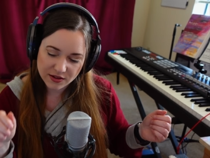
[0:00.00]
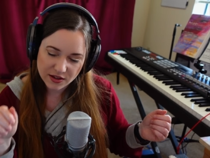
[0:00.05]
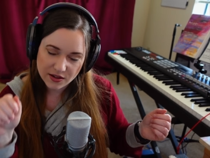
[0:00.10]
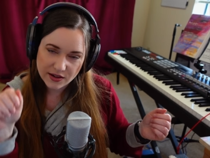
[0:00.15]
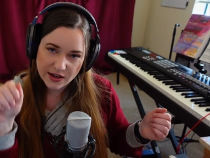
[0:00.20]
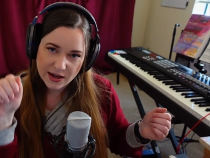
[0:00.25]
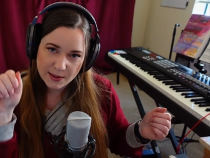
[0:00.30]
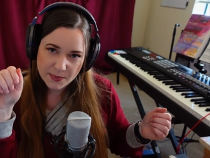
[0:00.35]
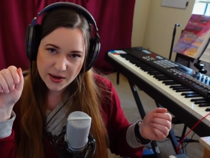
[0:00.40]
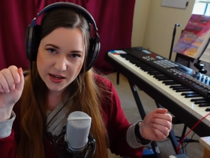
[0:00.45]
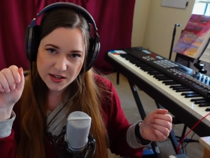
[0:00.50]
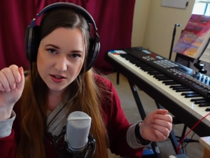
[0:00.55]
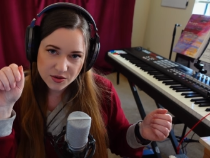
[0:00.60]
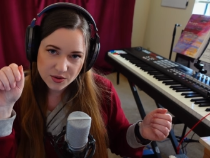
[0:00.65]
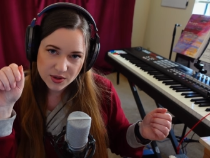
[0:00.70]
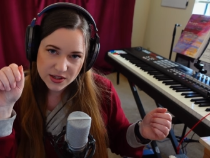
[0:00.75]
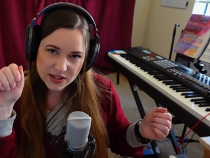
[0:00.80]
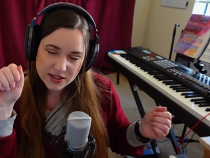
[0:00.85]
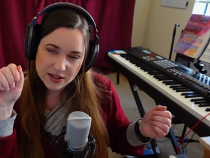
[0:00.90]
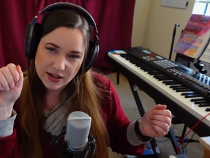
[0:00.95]
you know, I might do
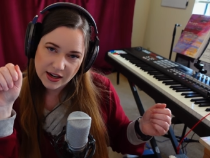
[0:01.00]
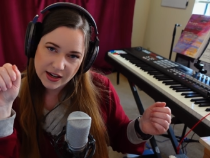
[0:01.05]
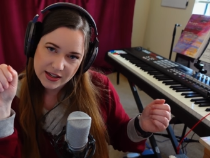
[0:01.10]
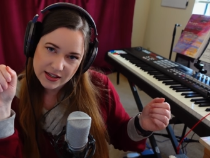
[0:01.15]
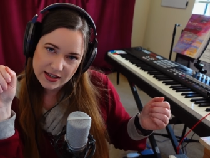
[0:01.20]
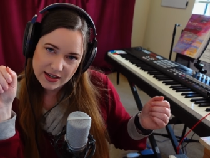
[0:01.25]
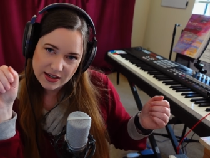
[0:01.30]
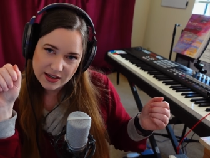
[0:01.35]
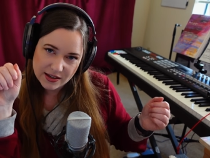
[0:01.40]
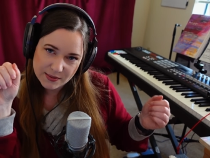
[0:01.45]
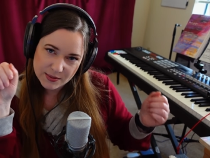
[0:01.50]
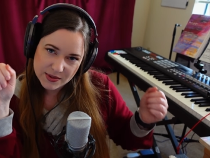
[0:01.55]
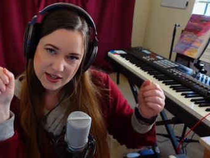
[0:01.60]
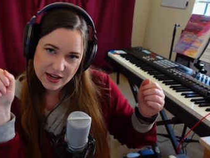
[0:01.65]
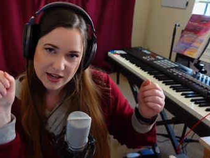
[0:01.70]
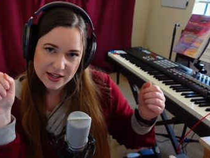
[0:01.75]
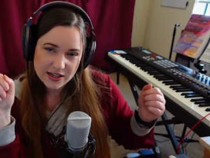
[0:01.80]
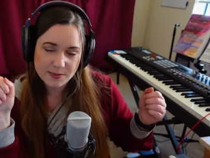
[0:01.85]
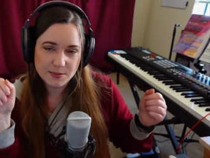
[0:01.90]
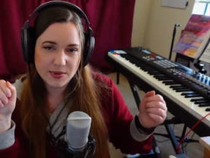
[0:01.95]
a tiny,
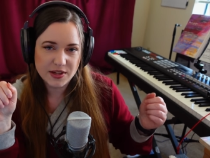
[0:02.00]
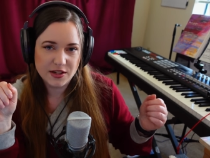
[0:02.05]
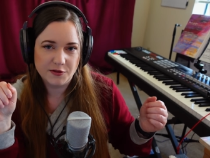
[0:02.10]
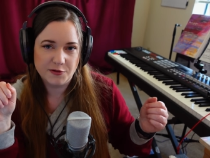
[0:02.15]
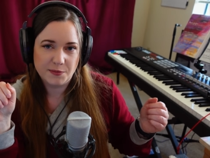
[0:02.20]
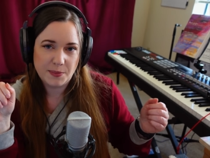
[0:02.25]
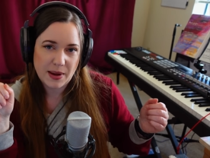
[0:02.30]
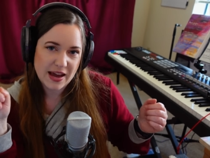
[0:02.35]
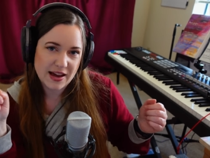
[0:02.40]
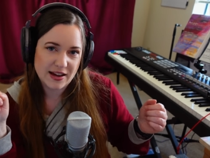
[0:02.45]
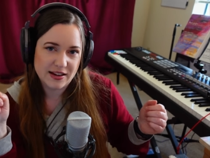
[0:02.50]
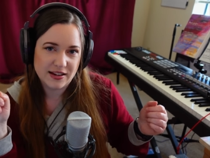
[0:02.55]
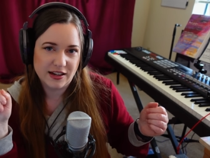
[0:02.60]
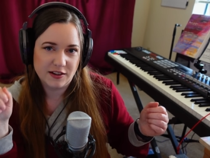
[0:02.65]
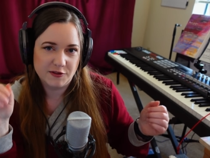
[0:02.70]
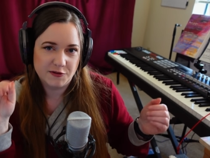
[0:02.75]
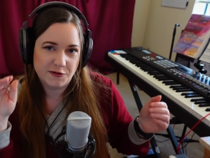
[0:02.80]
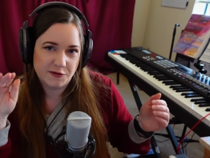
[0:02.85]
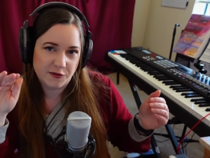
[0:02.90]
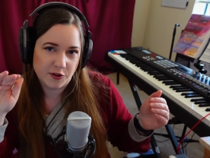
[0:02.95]
tiny bit of
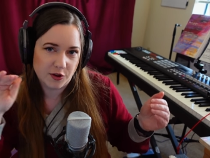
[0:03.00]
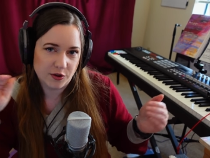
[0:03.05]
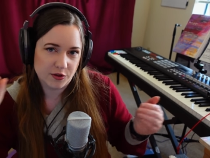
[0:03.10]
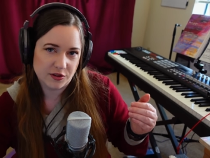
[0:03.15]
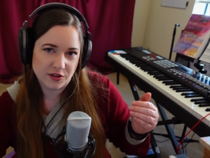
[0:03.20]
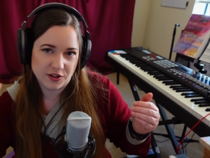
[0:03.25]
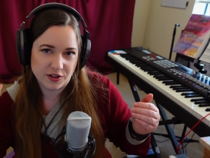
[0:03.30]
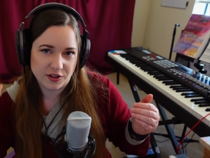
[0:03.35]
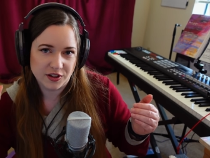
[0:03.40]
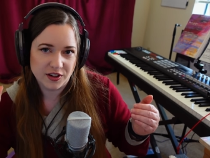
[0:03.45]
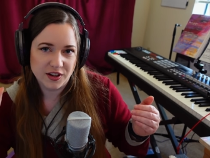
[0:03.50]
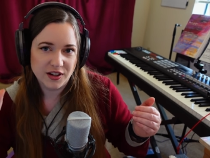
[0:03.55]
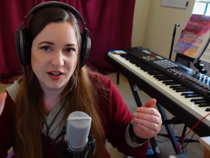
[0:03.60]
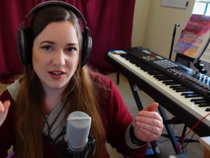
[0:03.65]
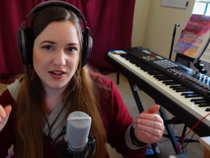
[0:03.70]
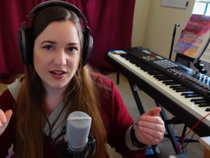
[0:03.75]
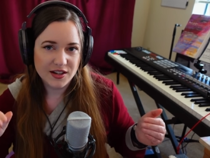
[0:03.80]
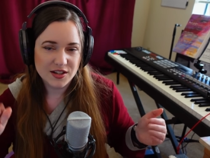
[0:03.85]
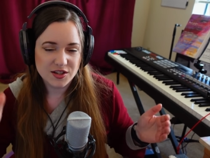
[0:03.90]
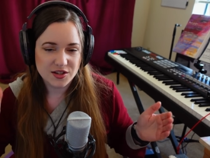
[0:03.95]
panning further
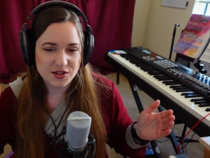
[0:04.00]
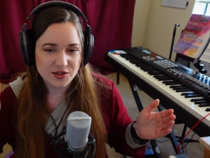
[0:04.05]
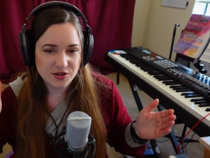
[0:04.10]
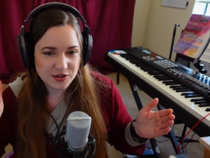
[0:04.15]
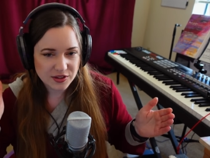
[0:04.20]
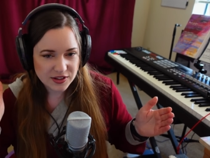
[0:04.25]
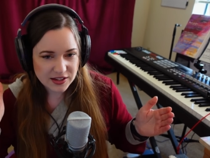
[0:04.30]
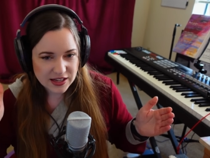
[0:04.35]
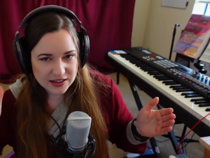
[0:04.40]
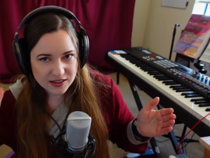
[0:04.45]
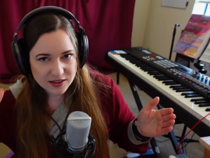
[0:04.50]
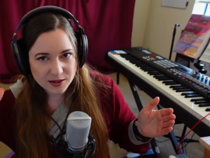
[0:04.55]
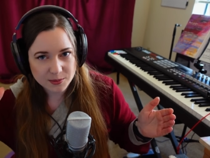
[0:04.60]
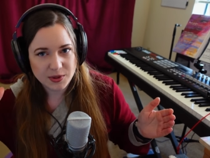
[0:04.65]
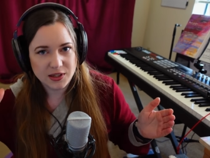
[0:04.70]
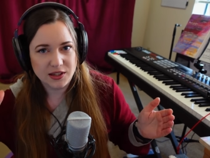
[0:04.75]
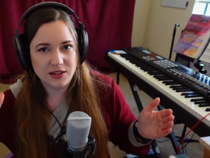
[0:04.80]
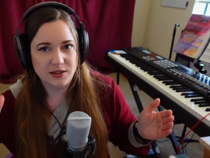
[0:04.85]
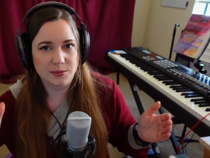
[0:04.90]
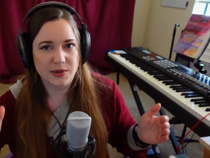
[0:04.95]
to get them
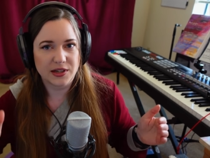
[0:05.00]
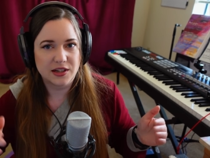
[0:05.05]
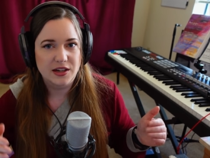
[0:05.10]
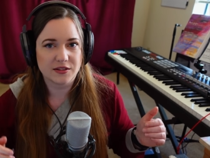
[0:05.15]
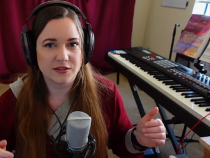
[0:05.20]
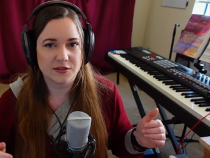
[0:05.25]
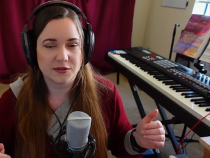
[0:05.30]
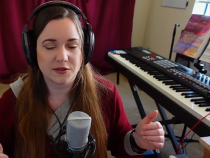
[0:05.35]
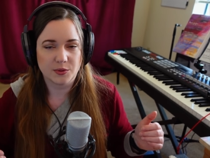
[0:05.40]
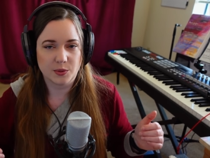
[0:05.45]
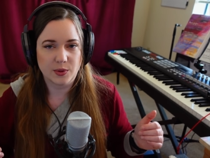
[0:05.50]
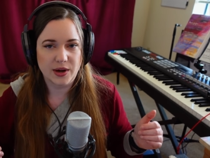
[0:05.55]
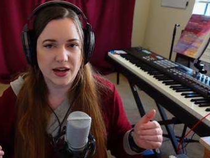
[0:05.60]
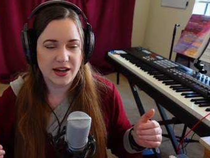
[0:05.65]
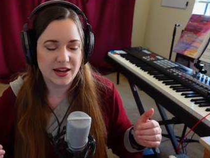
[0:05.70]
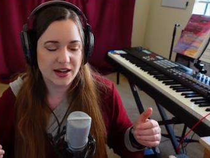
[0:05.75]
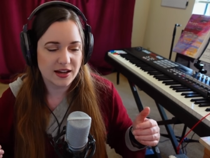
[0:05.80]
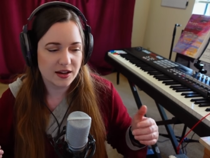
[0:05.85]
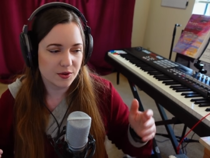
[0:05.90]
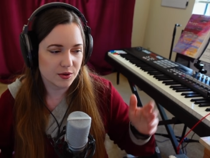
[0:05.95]
a little bit out of the
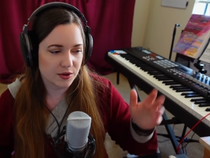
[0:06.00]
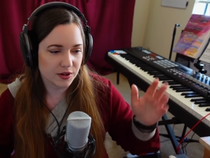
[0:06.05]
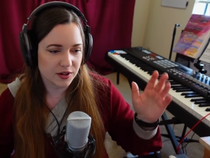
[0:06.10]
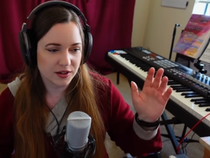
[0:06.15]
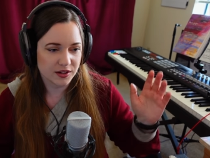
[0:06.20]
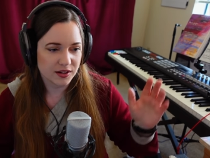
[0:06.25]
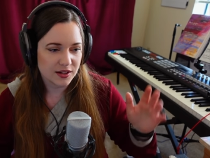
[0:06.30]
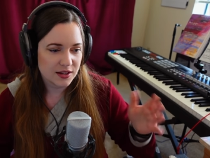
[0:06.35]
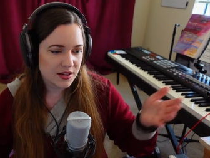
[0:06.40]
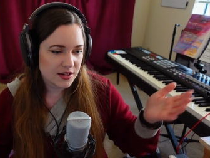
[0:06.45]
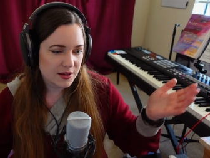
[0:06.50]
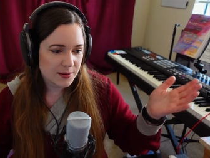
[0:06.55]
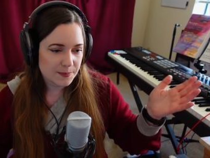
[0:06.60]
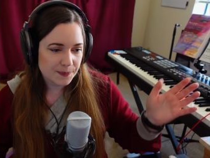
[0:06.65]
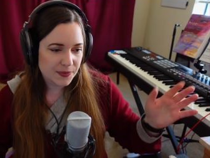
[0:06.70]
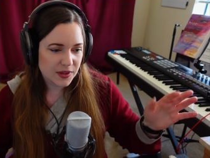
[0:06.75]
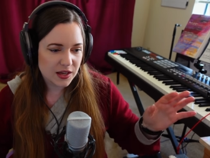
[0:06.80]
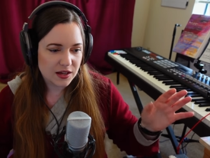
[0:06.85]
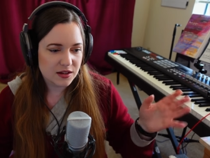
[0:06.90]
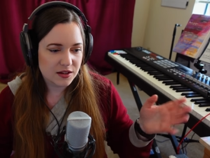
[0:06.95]
way or
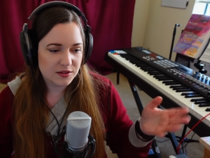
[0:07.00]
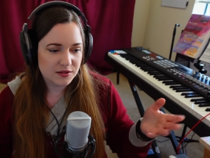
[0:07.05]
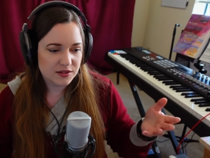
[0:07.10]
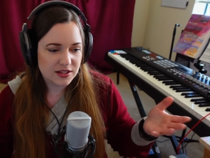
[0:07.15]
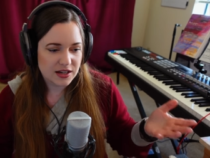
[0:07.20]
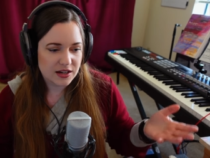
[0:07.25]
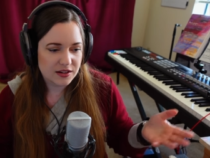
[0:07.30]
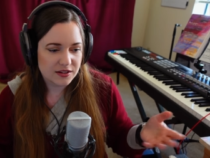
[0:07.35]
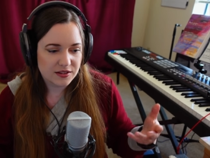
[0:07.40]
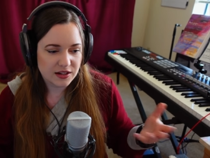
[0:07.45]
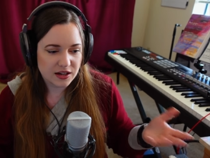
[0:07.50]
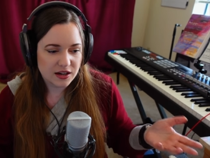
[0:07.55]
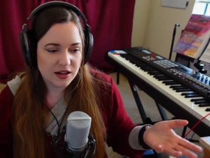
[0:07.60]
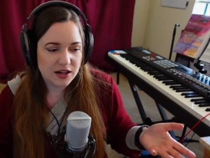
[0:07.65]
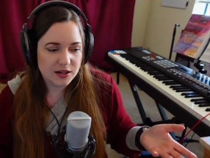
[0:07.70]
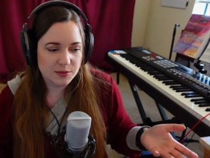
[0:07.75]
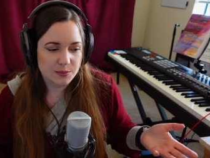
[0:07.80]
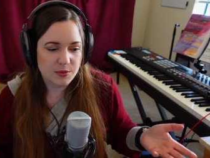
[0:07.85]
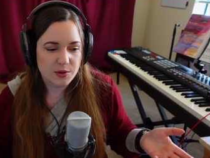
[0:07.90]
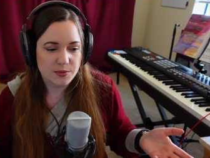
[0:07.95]
you know there there
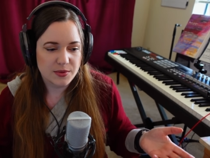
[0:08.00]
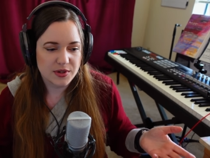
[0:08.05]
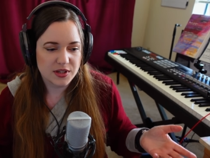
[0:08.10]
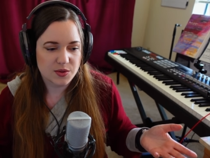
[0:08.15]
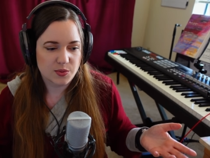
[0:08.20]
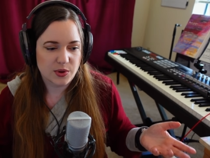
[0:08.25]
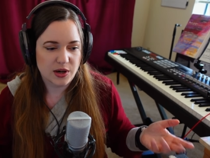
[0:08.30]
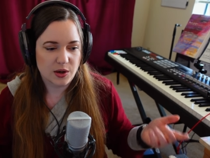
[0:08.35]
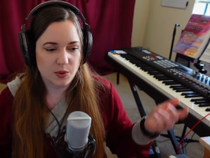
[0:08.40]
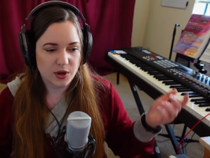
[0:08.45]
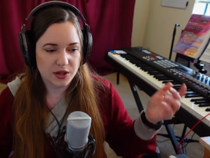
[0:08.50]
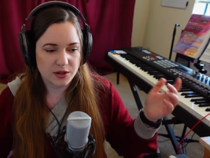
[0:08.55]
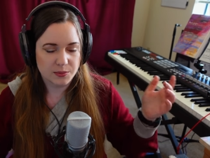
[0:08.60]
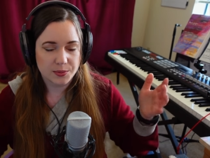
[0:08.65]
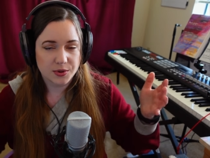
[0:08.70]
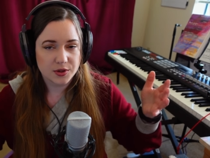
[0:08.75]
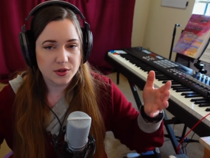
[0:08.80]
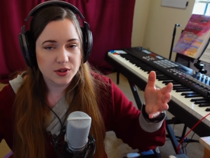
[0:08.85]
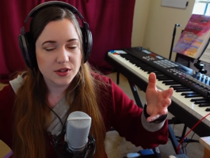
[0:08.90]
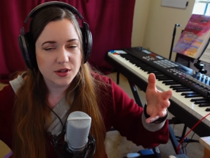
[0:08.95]
are moments where I want to
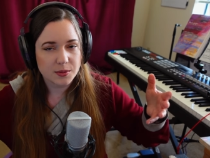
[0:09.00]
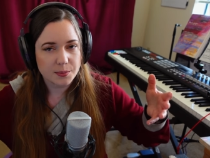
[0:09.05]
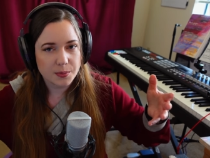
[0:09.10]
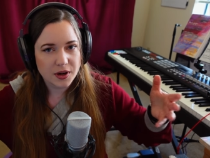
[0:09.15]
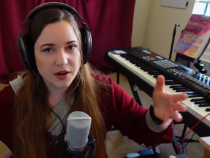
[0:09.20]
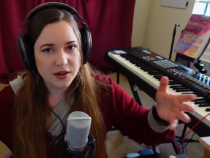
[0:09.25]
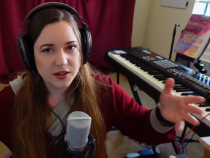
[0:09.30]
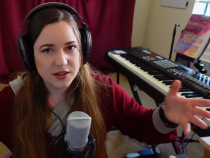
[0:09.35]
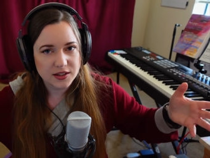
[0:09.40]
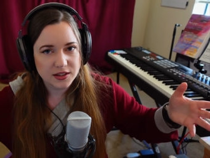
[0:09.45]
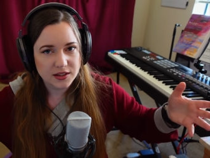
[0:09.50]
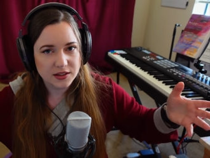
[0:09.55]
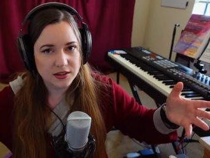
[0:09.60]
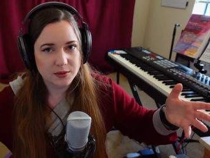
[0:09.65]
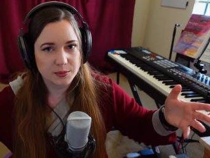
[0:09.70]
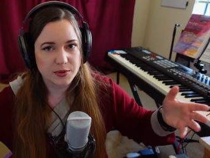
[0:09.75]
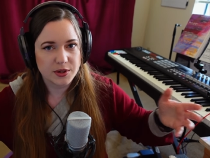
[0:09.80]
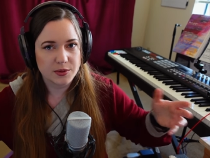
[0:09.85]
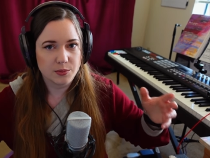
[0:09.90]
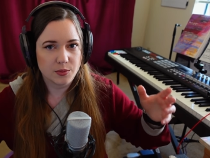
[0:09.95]
pull it apart a little
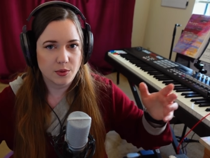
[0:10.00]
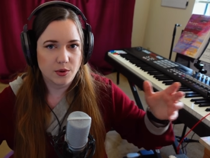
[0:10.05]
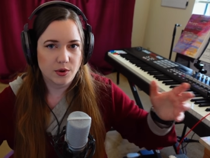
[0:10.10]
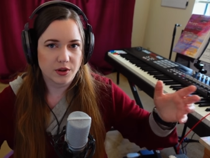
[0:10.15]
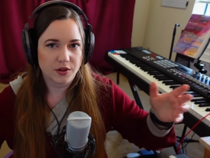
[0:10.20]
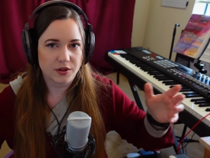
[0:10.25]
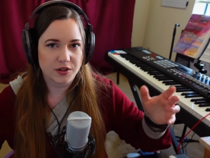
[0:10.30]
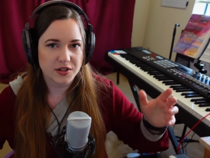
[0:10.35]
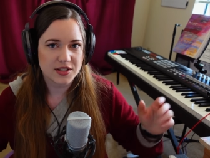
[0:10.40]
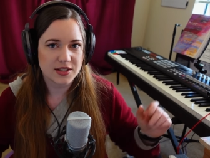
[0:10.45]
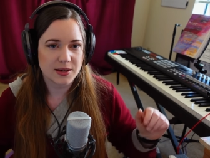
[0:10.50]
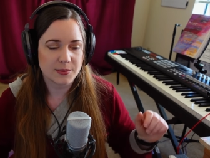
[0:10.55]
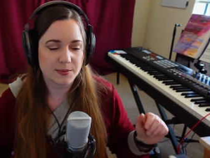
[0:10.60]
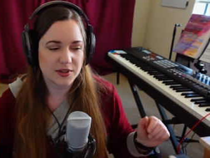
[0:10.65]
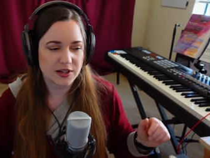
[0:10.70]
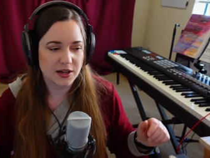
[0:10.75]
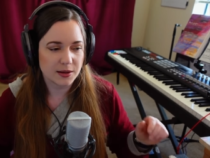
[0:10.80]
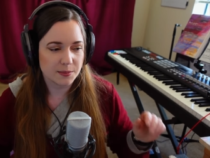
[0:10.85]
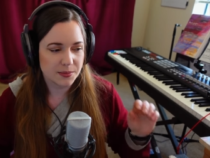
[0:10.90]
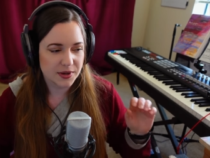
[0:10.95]
bit more or
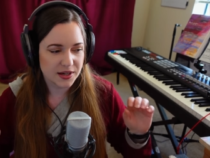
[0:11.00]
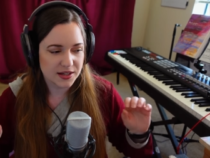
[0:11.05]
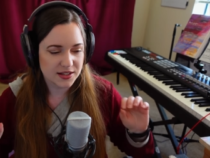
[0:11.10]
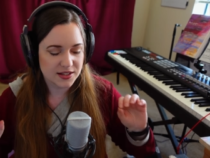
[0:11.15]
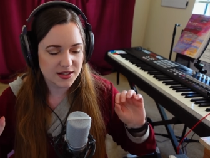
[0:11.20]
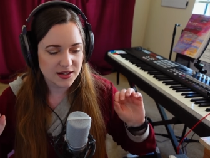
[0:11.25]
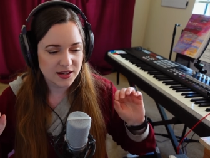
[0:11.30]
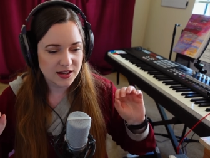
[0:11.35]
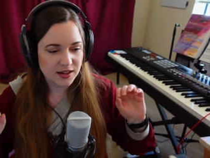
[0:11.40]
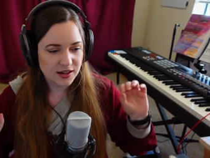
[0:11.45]
something but